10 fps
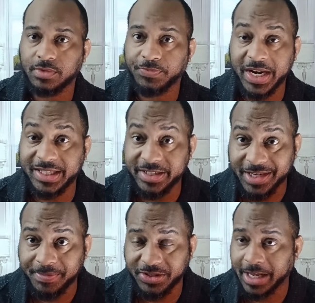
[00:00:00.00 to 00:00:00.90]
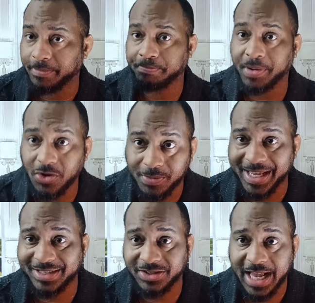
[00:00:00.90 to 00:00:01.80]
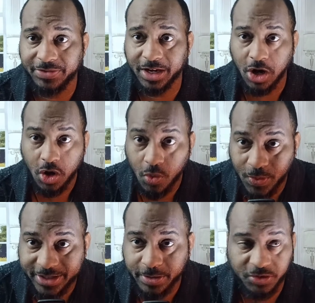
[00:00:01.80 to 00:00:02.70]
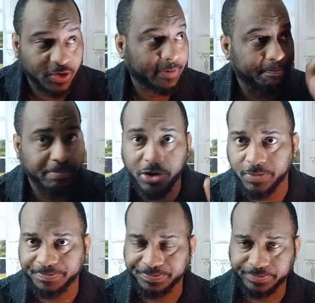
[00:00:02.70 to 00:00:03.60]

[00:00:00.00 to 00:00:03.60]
Franklin Templeton, boom, that's just out there. Wisdom Tree, boom.